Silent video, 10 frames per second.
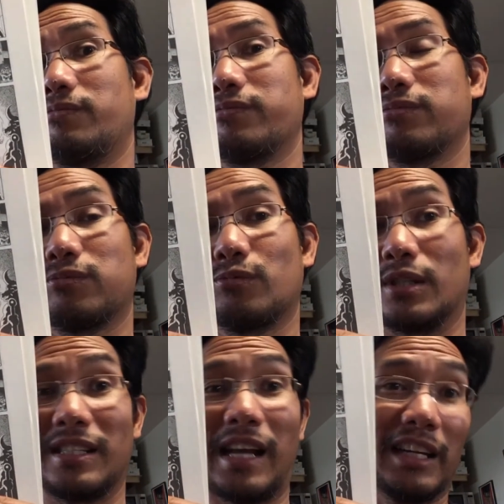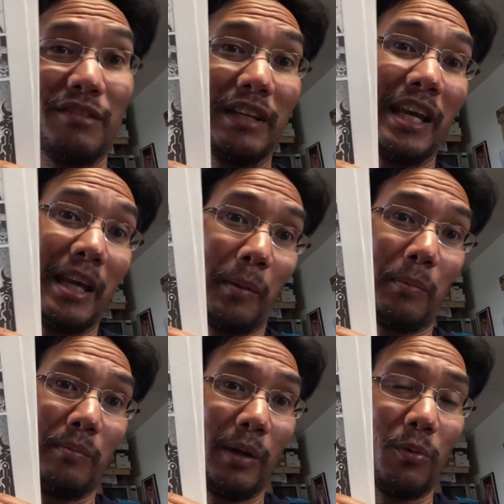was not even him.
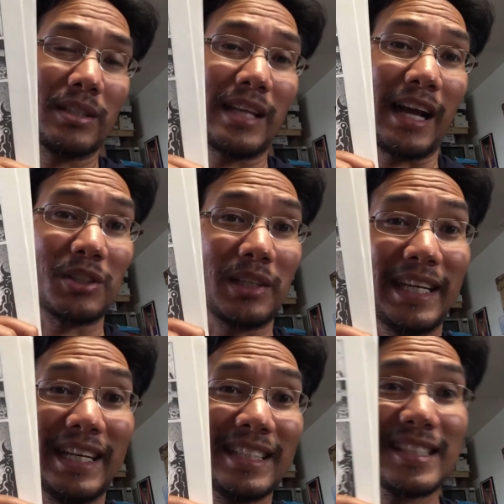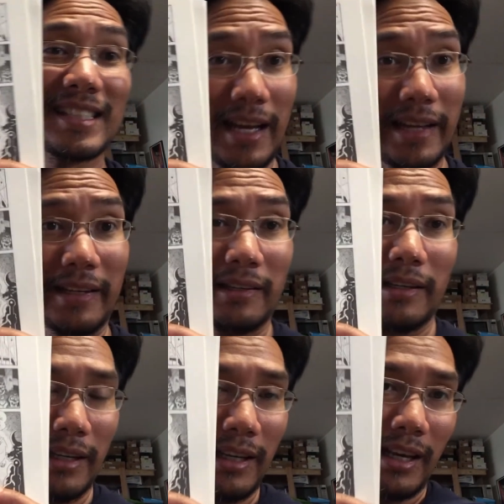It was actually his son.
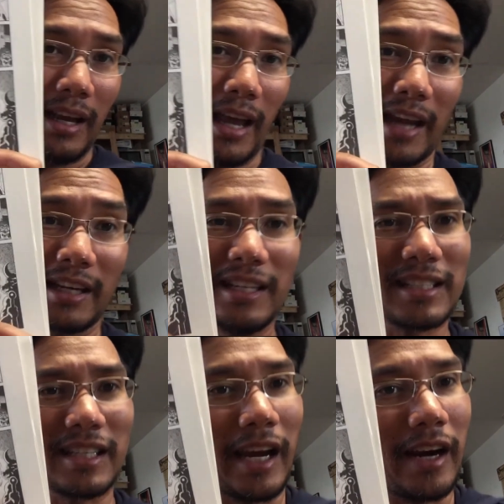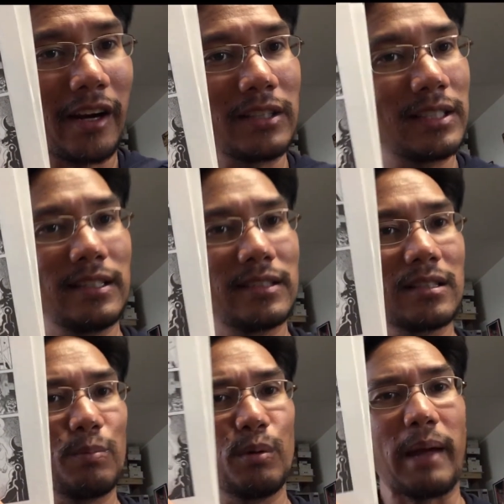And he doesn't care because he's the
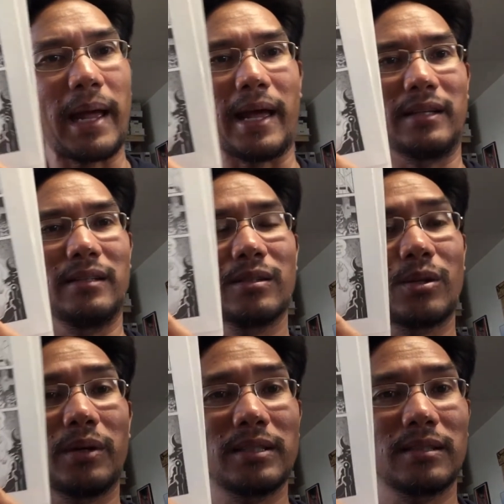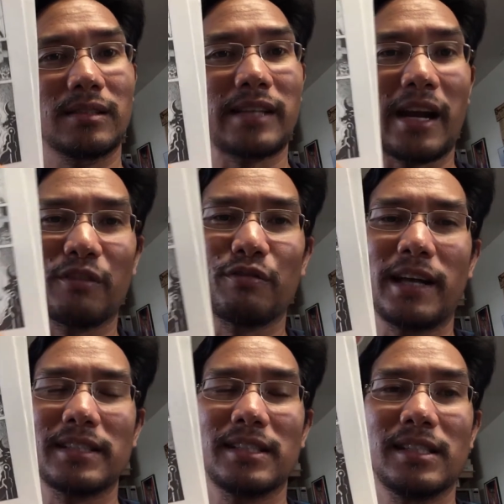super bad. So he
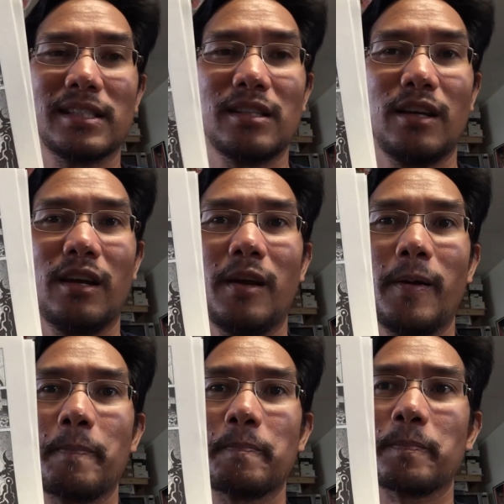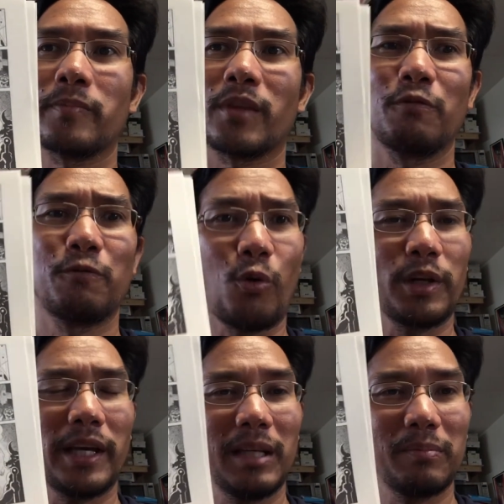sacrifices
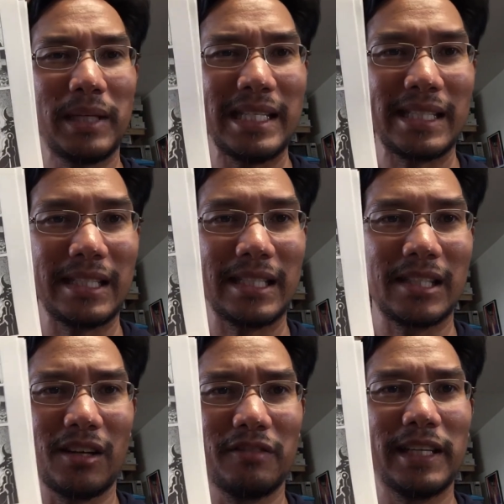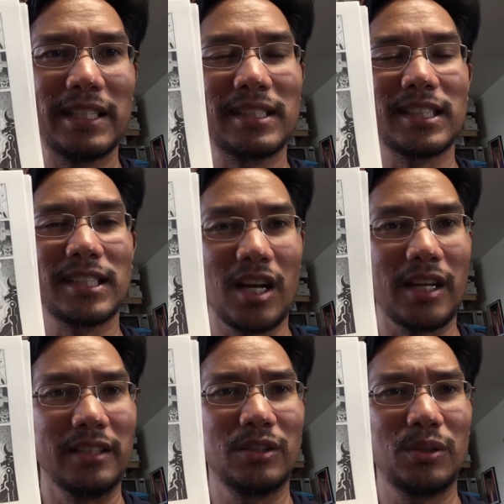48 pieces of his
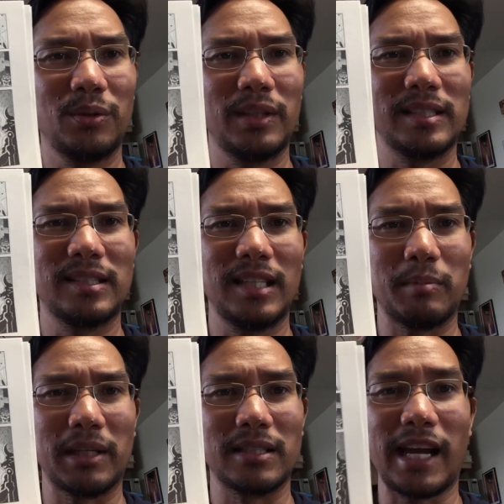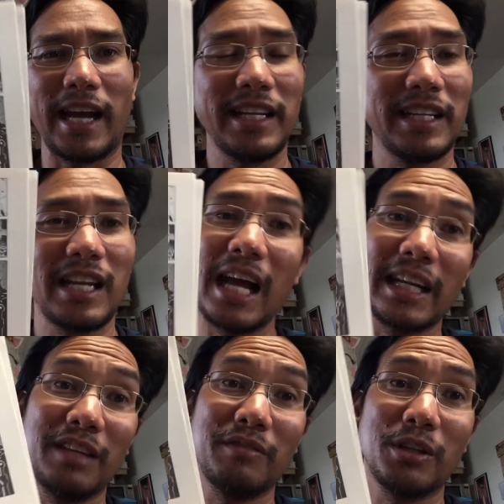son to these demons. I did not
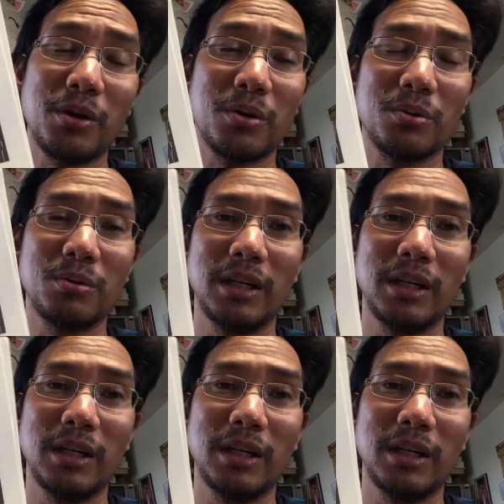even know